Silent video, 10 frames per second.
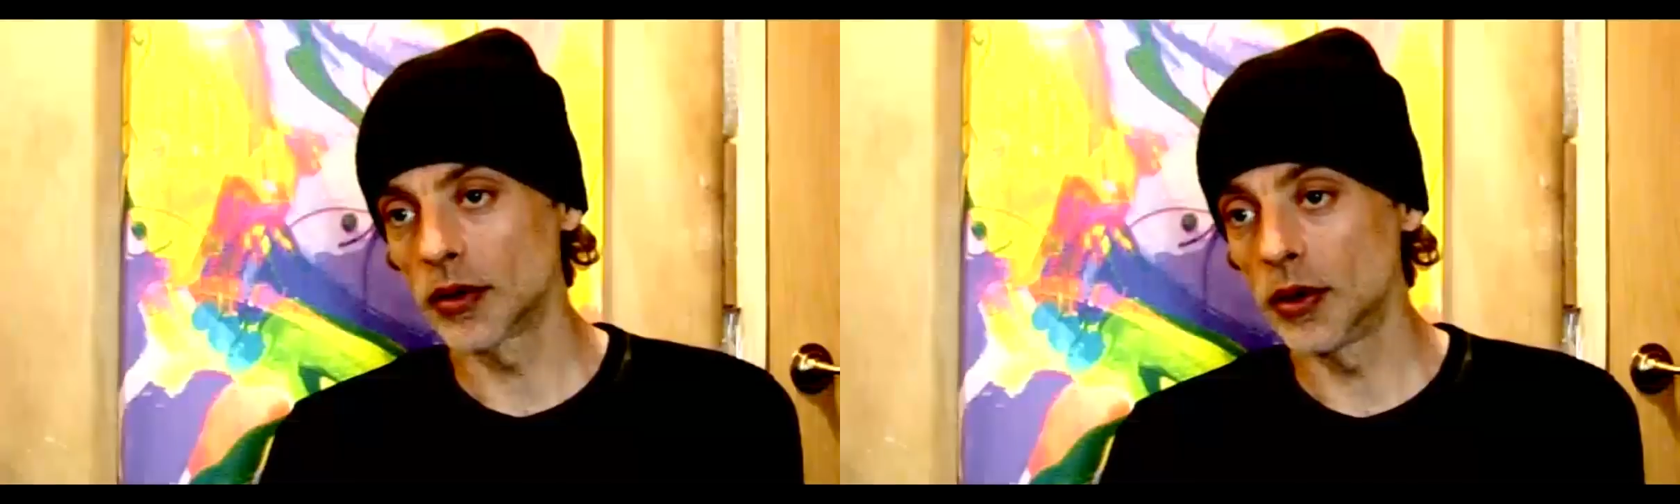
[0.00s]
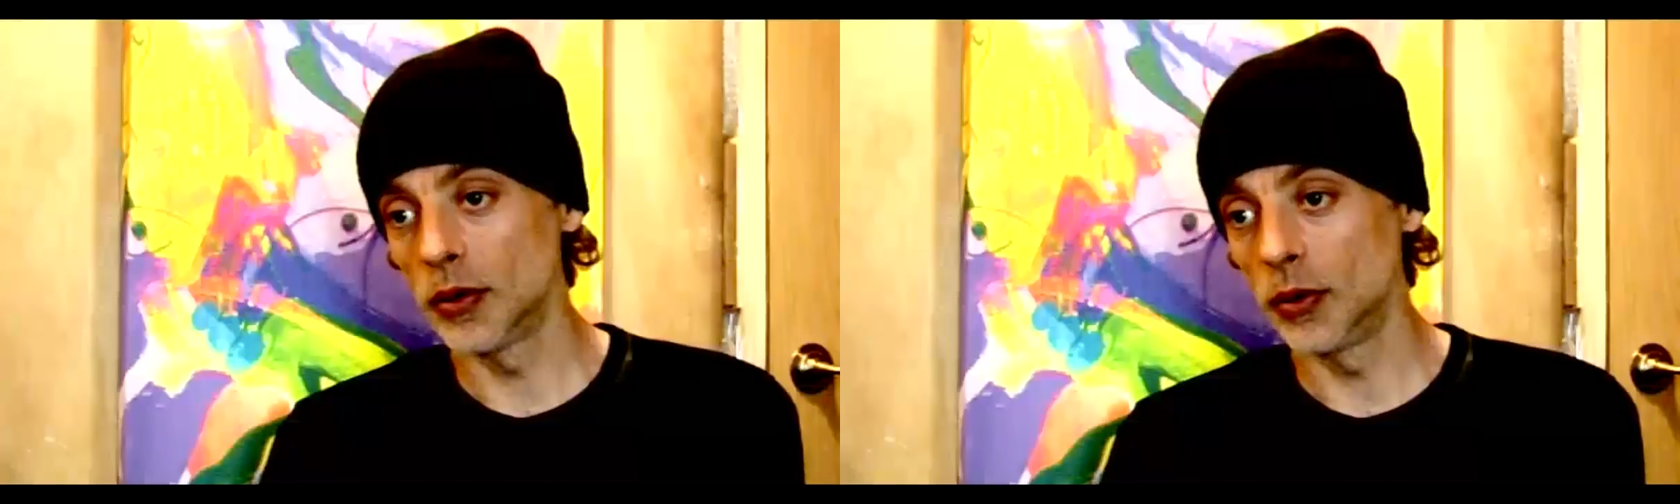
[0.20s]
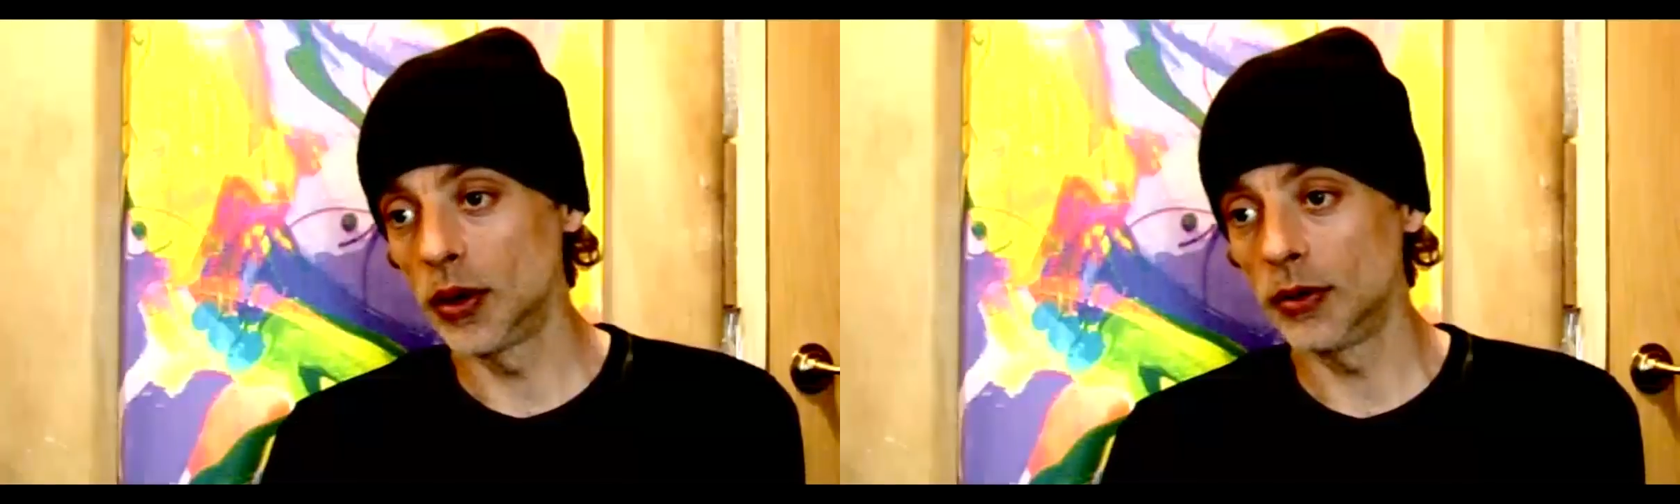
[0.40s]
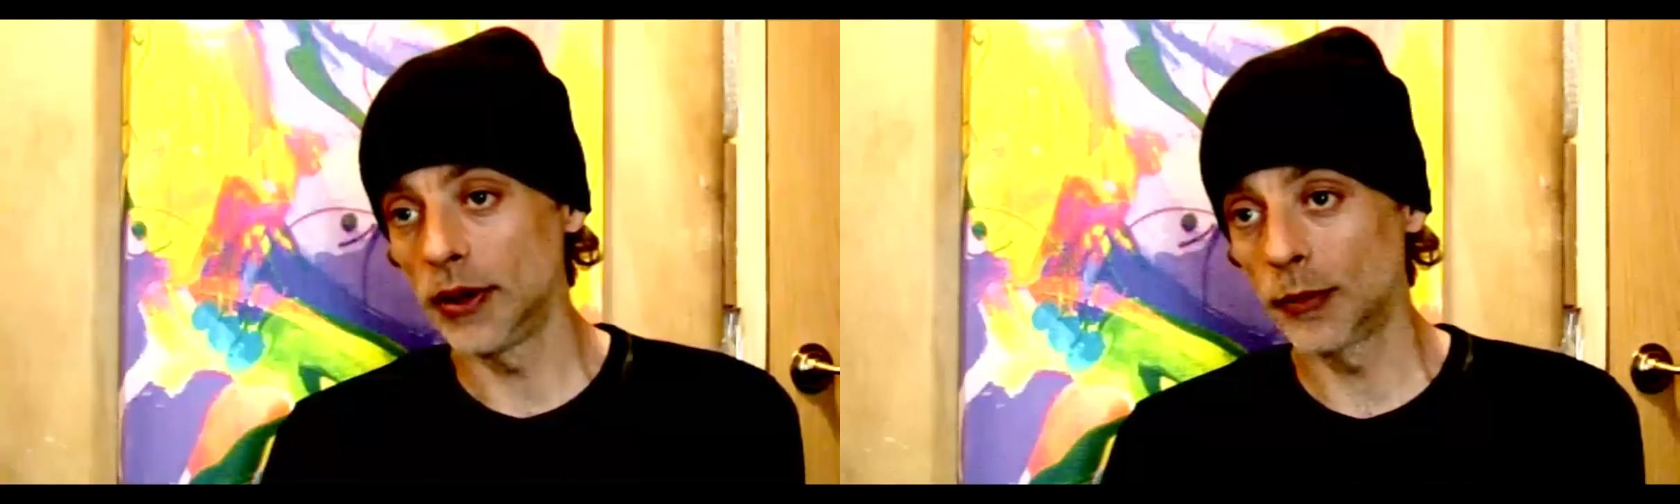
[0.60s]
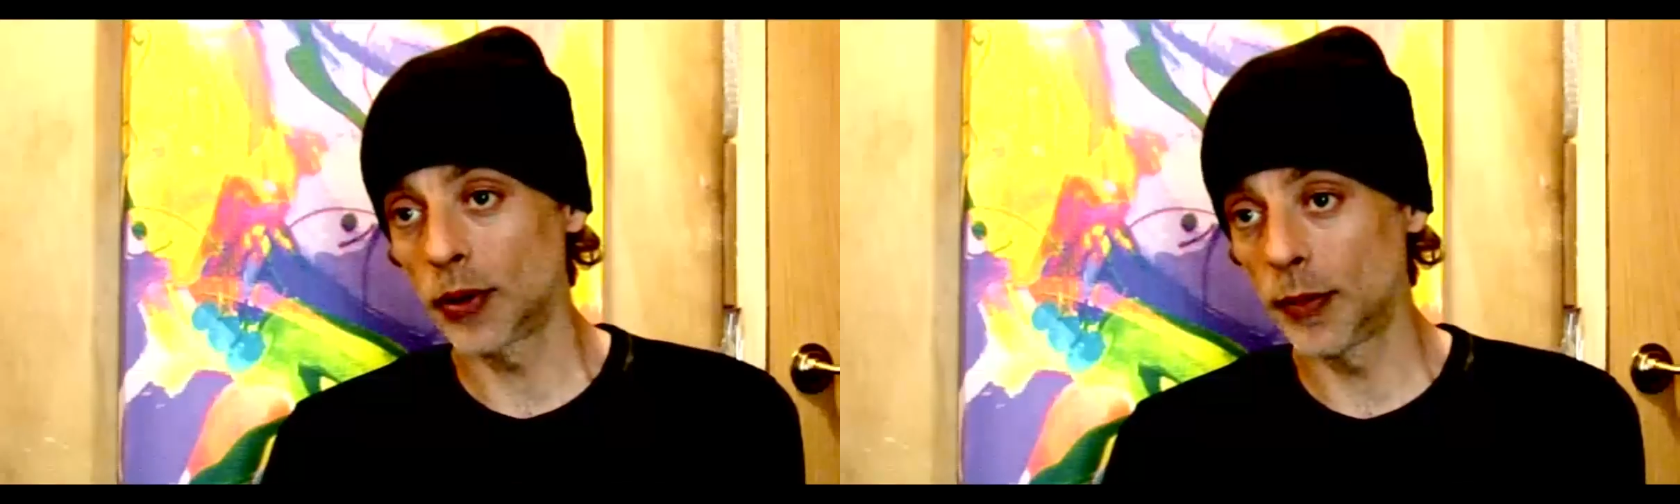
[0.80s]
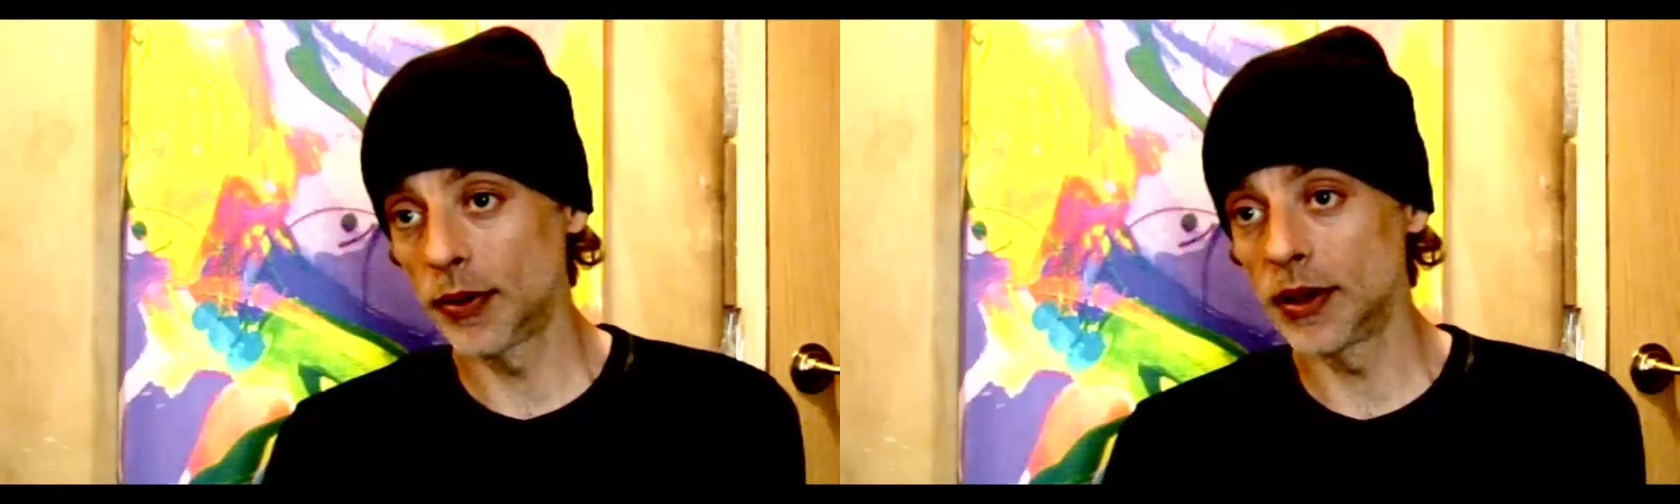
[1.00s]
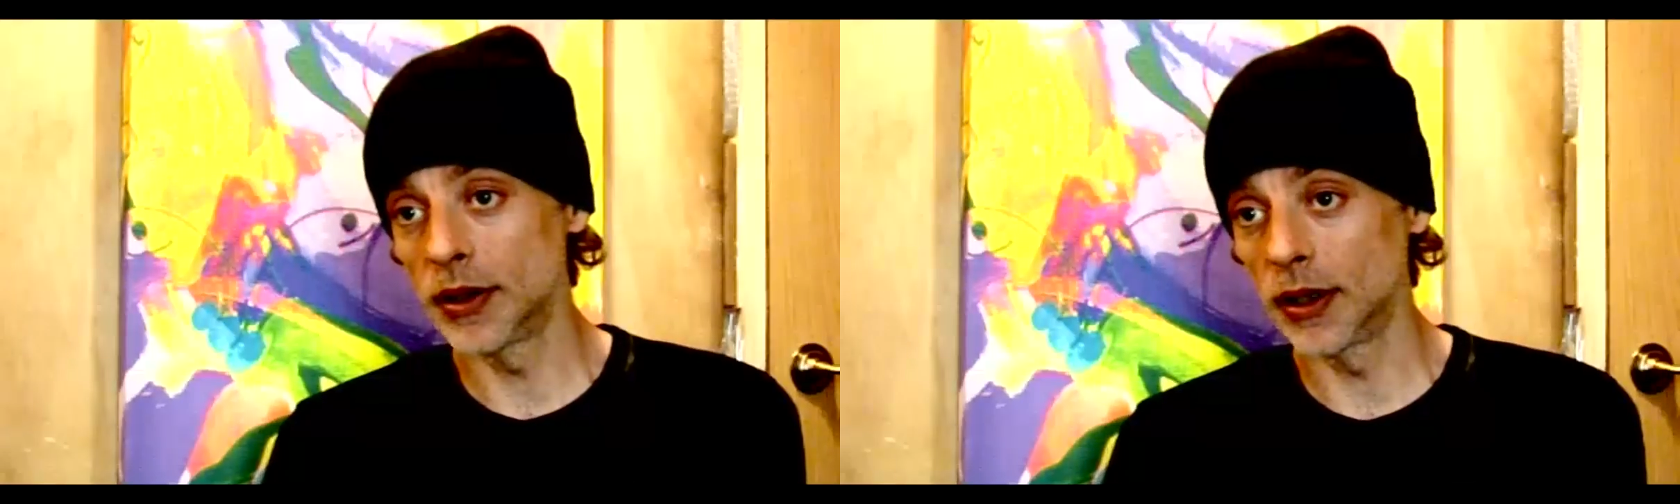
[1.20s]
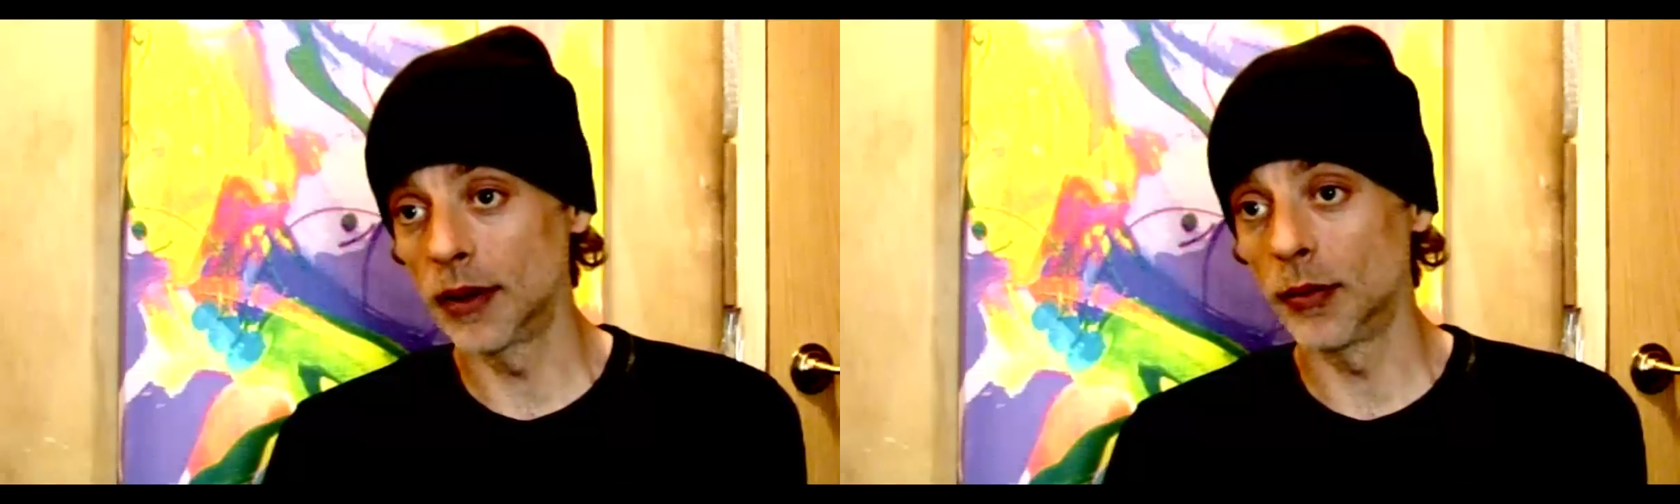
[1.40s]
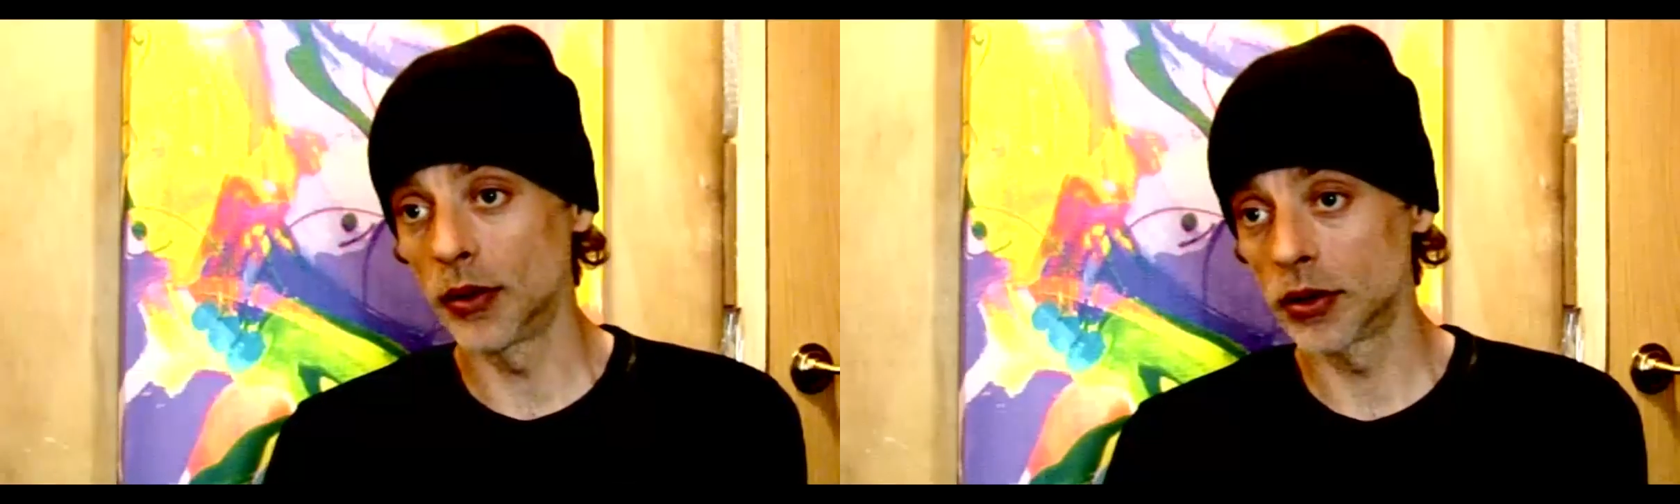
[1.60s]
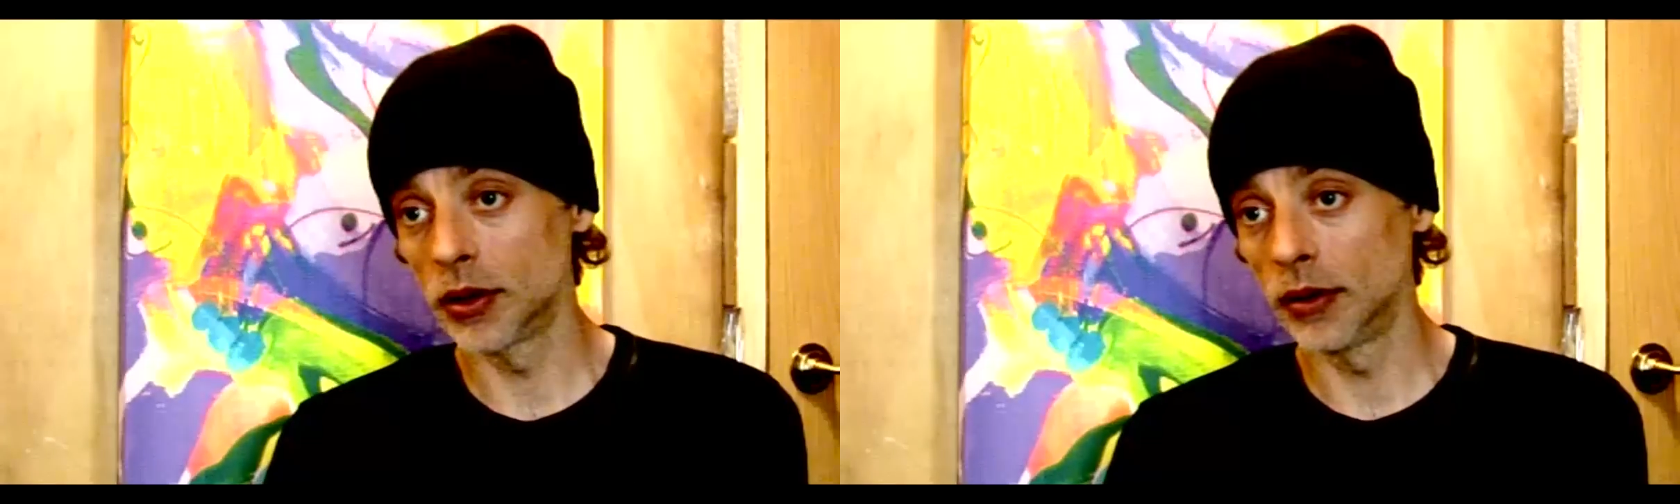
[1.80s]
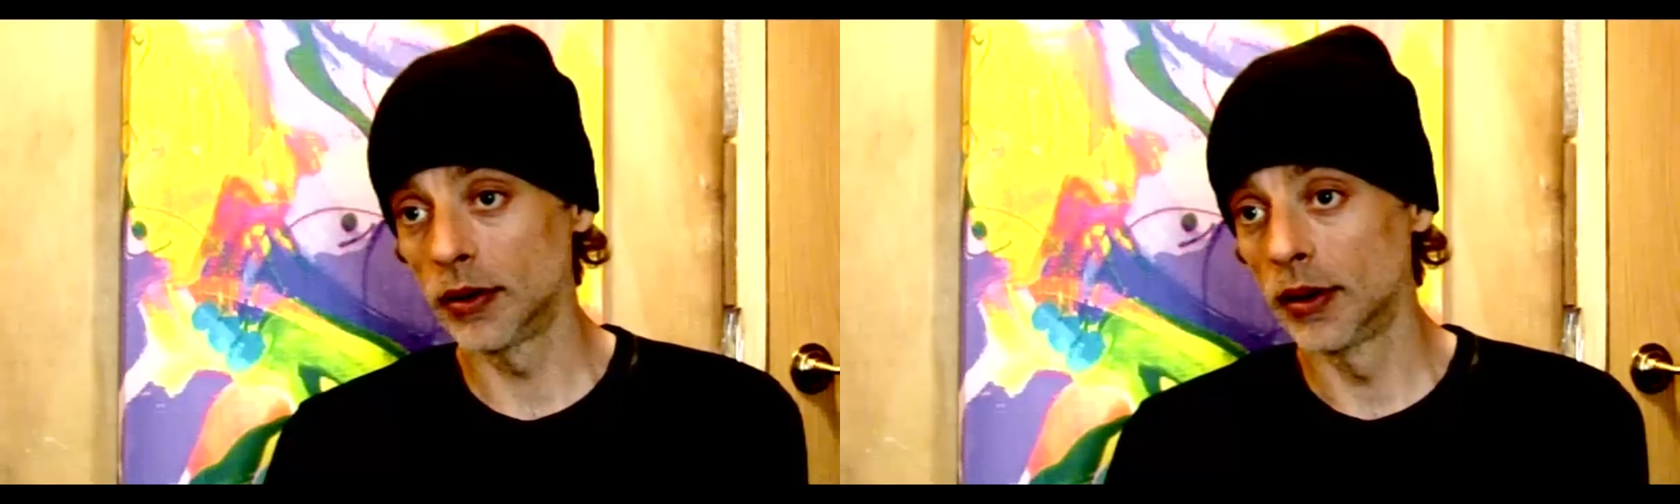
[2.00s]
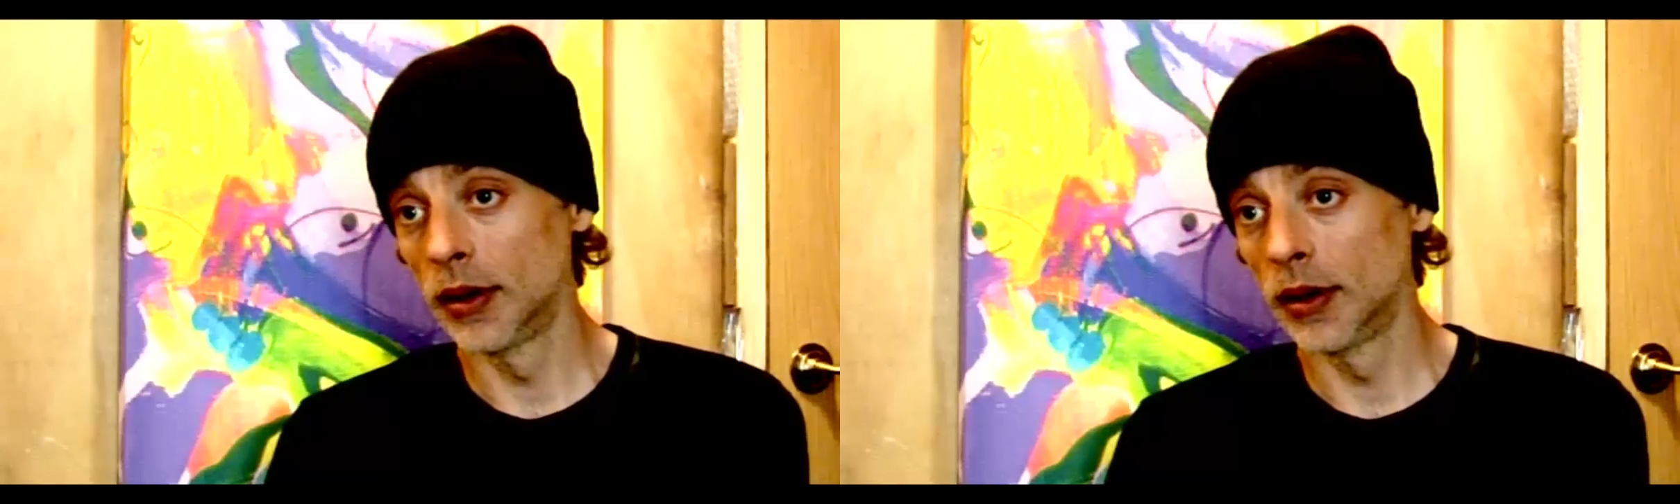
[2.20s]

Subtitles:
two unique properties in combustion.